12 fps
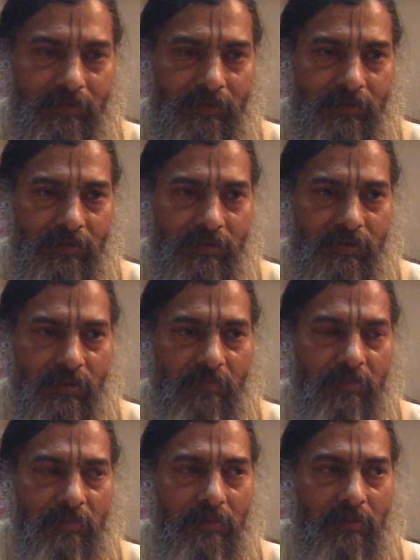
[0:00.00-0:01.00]
So some
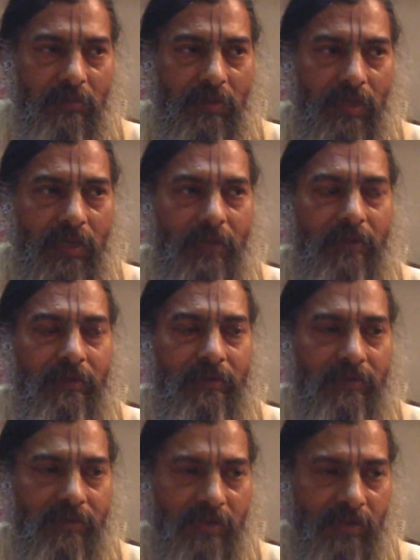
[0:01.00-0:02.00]
people may like
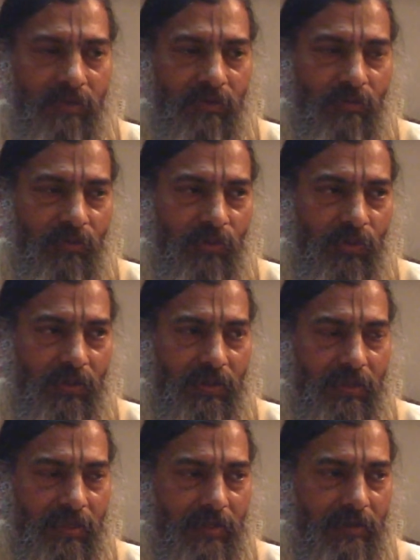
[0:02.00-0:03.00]
Shravan more
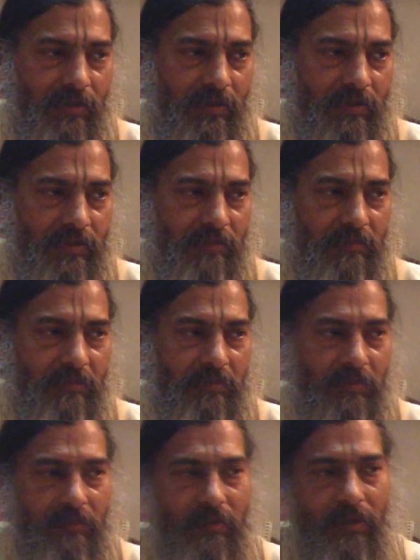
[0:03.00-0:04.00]
than Kirtan, some
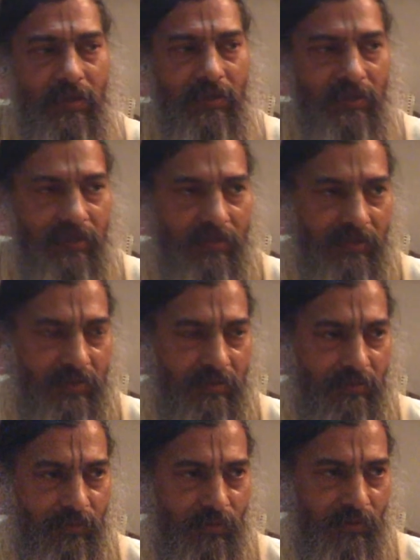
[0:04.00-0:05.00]
people may like Kirtan
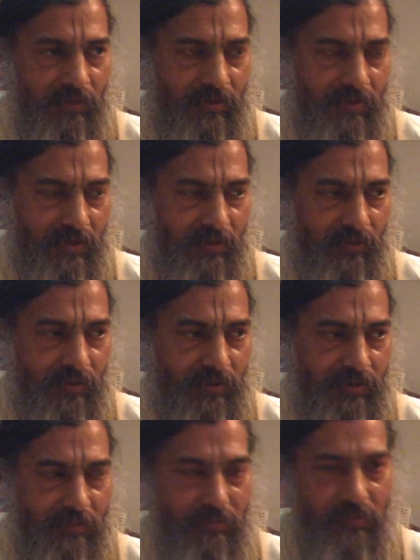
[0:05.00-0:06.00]
more than Shravan,
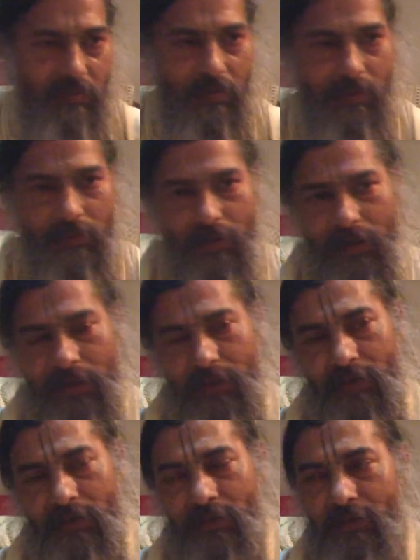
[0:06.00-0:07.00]
some people may like
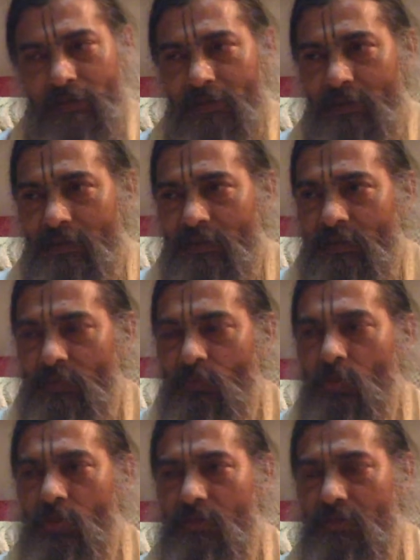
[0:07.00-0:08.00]

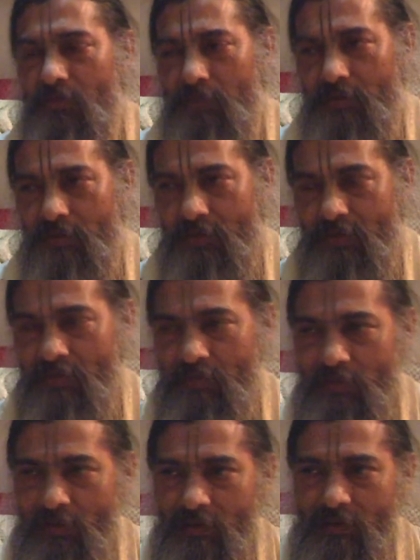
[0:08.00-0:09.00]
worship in the temple,